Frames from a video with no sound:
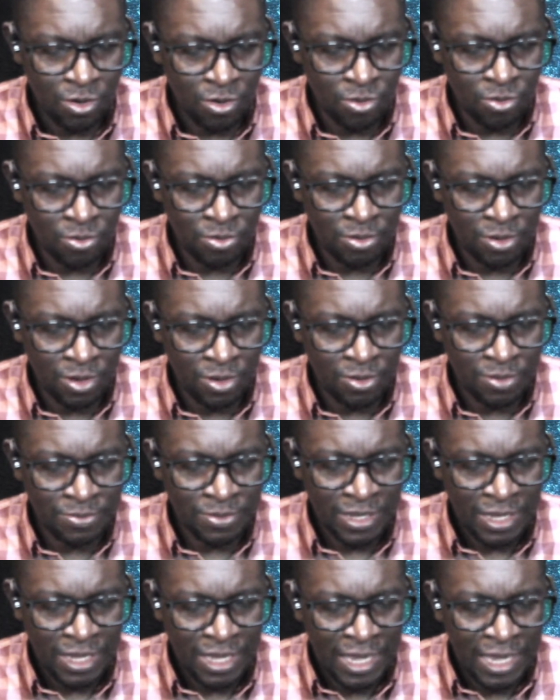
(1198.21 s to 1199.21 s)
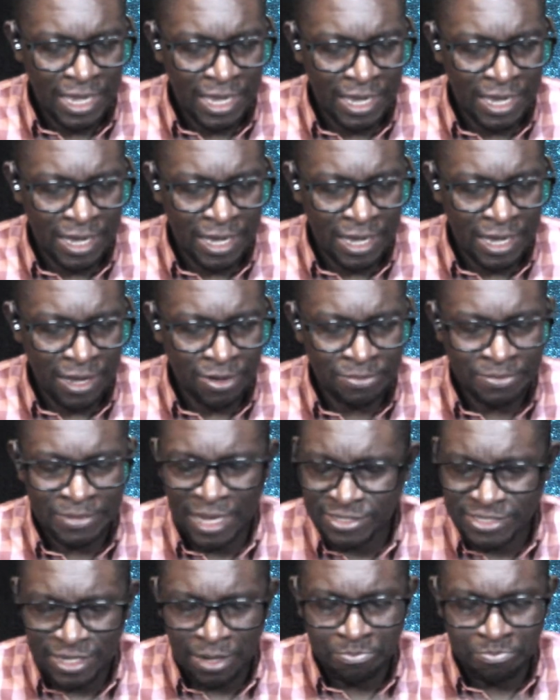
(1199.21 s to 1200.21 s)
or
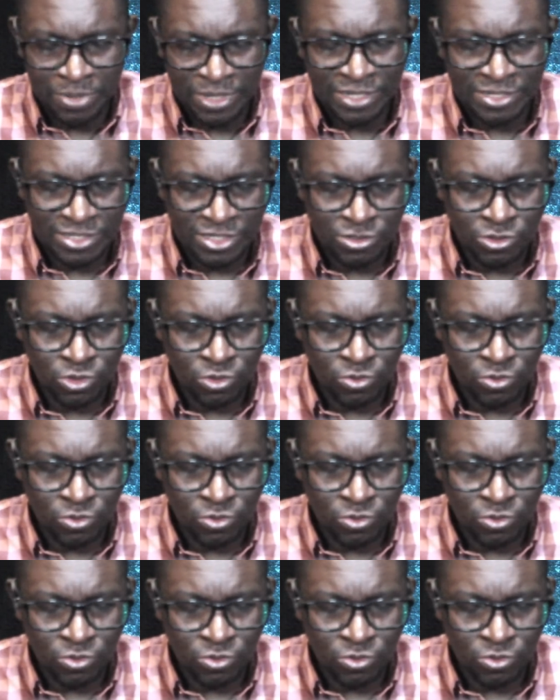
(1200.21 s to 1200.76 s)
has the ability